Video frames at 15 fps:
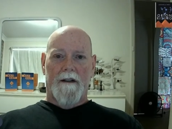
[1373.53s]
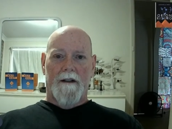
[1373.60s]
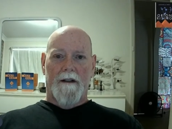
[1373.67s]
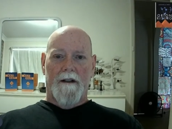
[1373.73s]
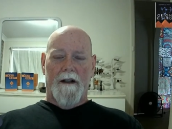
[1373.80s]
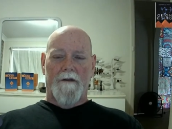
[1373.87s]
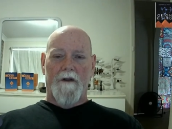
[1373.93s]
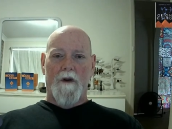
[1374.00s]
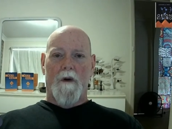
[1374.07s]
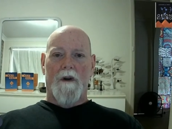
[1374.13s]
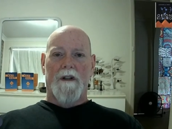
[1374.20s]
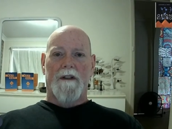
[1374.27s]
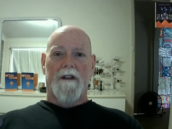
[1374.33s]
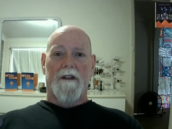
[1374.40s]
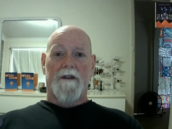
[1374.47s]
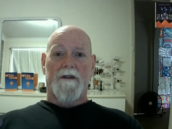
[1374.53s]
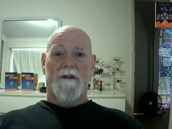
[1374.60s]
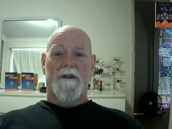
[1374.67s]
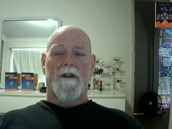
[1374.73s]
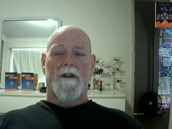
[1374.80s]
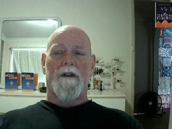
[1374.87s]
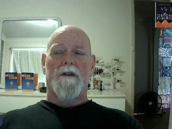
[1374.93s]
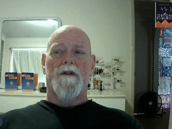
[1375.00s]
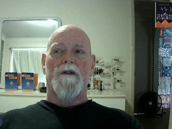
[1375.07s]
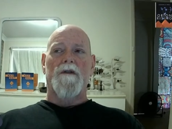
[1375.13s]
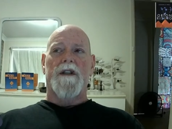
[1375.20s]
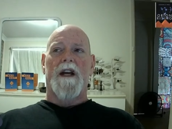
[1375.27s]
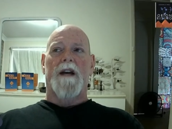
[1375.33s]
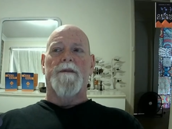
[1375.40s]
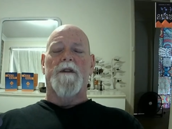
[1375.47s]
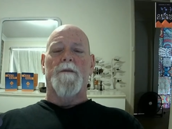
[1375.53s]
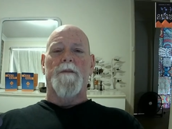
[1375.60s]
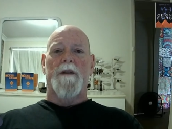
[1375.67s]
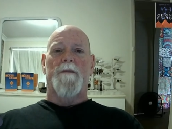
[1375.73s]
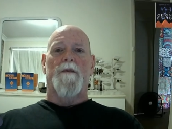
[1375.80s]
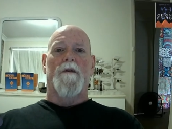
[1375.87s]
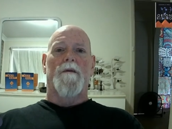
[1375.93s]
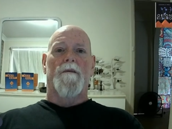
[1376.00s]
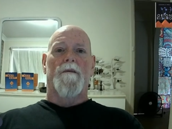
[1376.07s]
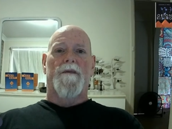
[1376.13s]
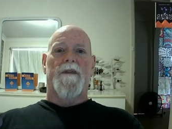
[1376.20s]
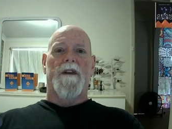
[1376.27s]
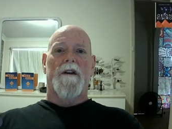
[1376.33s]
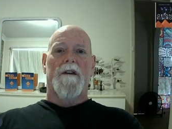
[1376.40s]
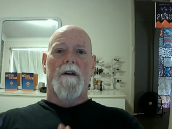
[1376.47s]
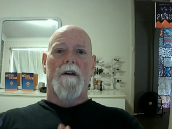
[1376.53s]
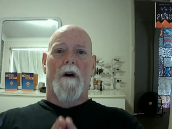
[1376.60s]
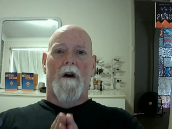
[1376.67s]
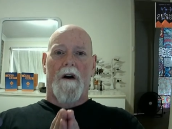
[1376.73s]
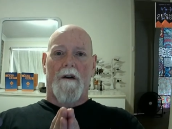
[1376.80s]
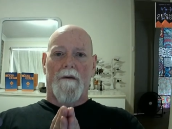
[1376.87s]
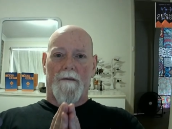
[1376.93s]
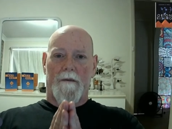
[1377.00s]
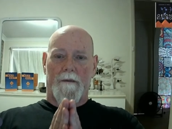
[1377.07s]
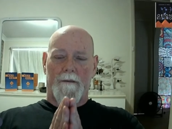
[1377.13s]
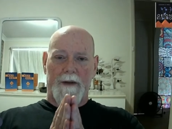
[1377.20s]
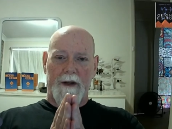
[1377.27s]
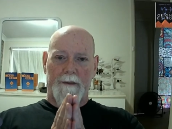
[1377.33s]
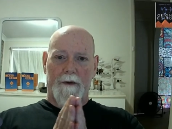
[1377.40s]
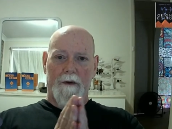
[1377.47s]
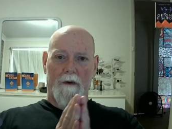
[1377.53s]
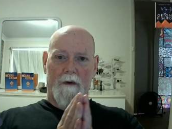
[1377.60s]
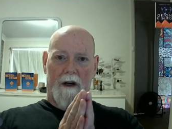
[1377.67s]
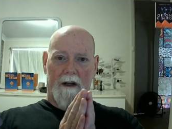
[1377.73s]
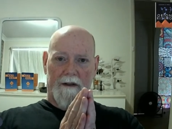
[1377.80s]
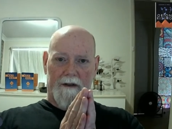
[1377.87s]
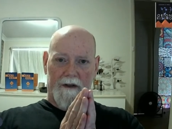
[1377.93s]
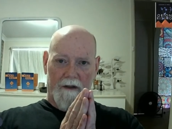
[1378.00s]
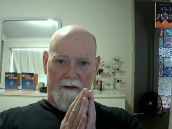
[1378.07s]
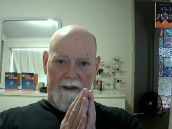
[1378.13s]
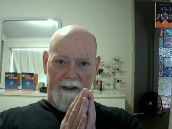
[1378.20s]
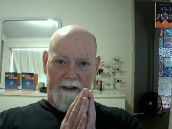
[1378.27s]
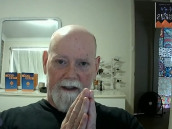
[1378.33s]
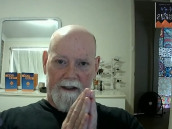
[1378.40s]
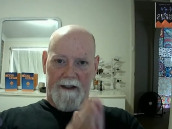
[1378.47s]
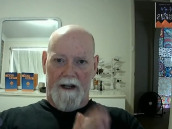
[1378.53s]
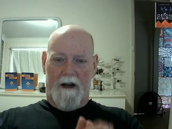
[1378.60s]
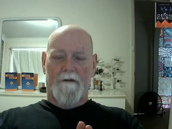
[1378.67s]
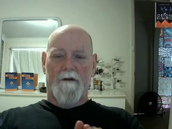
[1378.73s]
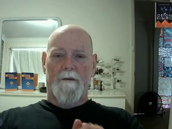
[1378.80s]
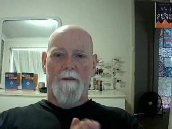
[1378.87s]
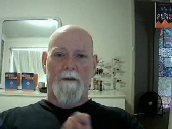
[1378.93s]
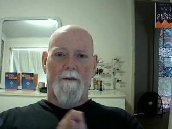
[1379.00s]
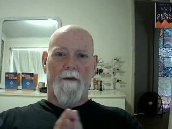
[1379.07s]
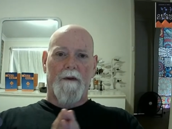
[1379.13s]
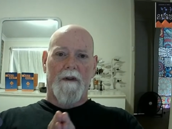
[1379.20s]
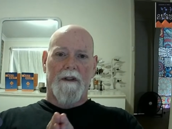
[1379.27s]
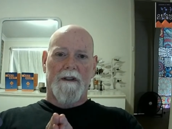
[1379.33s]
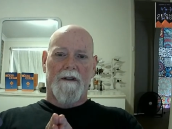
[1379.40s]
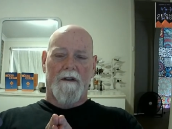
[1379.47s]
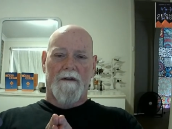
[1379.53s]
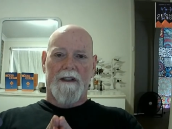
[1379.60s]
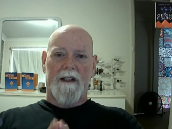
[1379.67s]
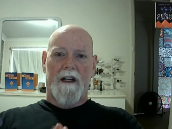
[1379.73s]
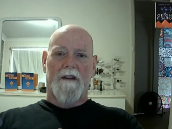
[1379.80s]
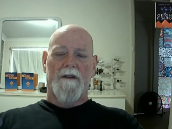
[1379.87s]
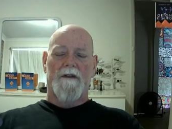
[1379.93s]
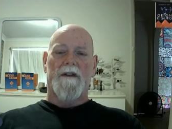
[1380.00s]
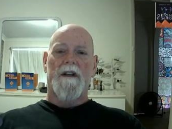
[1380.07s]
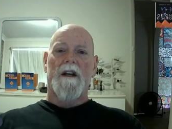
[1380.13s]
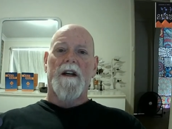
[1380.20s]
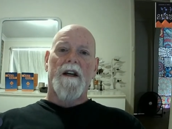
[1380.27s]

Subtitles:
If you're in, there are two types of people. There are people who are in service to self and people who are in service to others.